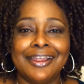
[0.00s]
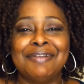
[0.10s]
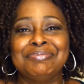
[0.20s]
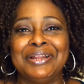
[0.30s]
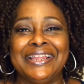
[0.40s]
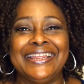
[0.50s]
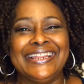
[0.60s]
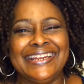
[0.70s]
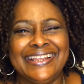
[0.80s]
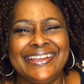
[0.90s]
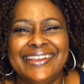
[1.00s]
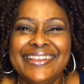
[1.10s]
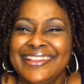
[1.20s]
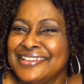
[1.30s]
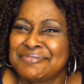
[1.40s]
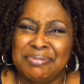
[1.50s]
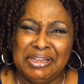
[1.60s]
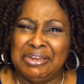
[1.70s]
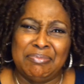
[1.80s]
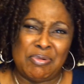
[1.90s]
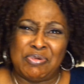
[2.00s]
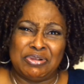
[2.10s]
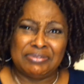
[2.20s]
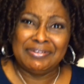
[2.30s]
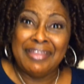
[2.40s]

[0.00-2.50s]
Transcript: Now I'm playing. it's plenty more.